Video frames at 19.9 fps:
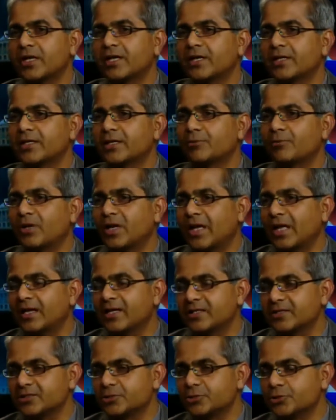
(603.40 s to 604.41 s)
other
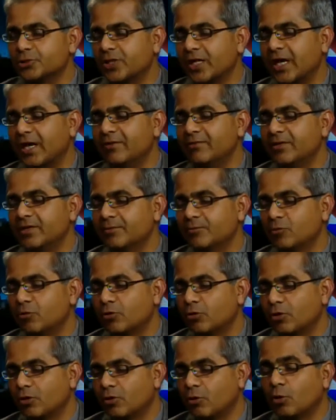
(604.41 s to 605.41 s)
modalities, you should have a,
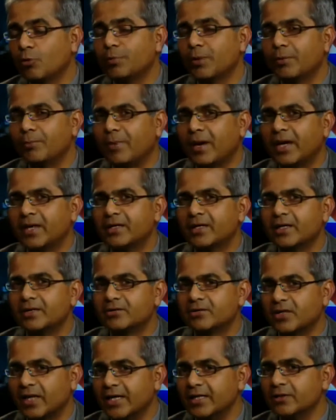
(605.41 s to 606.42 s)
an open mind
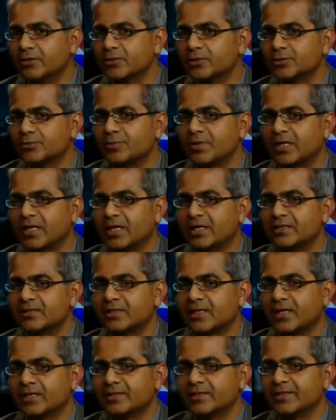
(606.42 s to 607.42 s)
and try those because
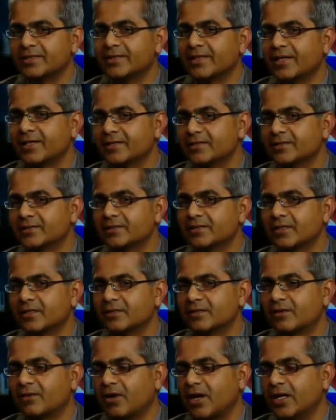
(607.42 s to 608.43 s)
I think that is
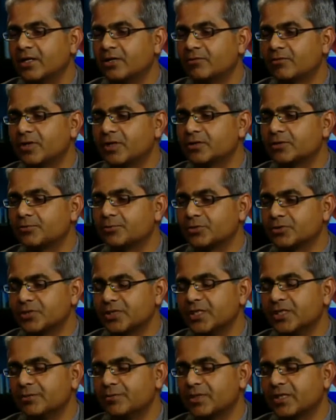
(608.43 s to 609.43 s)
uh, the right way to
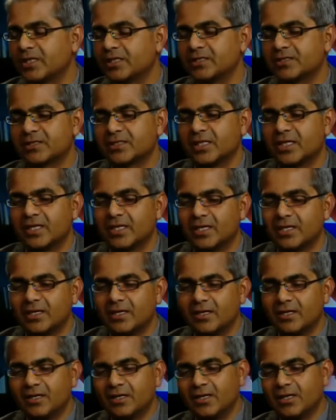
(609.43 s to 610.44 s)
proceed because
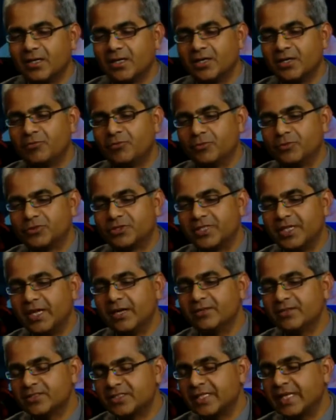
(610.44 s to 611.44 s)
if you stay
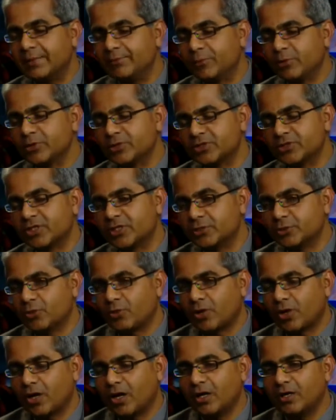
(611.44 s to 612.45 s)
on the same doses that
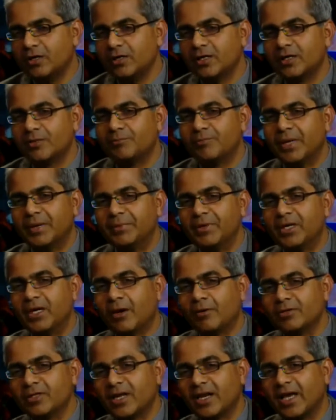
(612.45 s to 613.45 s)
you're on, maybe
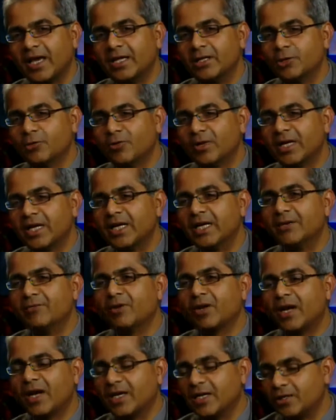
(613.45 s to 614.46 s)
down the line you will need
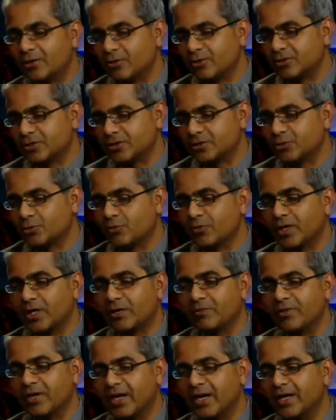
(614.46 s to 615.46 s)
even higher doses. So where
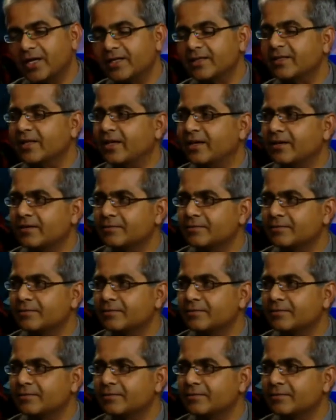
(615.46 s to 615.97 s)
are we heading then?